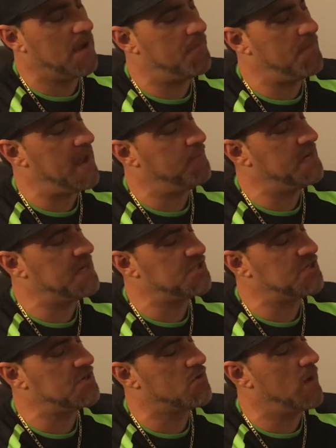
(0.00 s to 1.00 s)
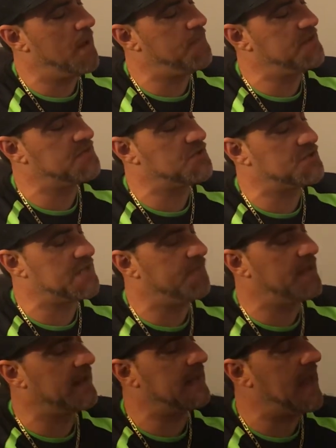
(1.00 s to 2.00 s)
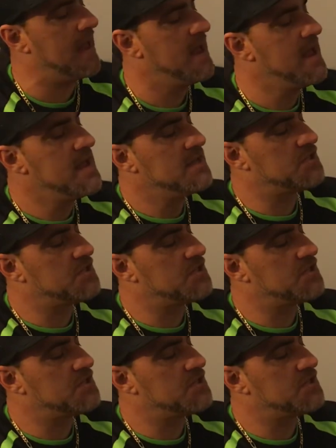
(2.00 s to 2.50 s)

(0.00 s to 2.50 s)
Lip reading: up ammunition or weapons or stuff like that.